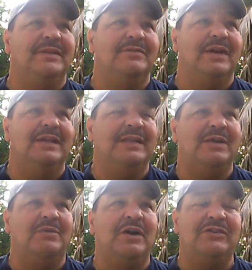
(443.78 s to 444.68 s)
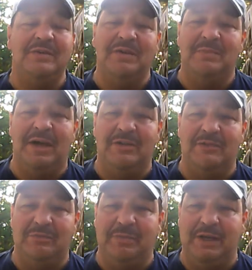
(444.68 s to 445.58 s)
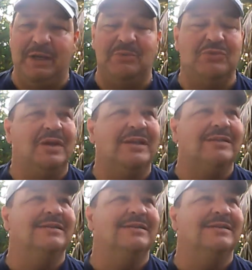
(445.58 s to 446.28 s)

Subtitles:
Ryan, and I watch him come out of his pickup truck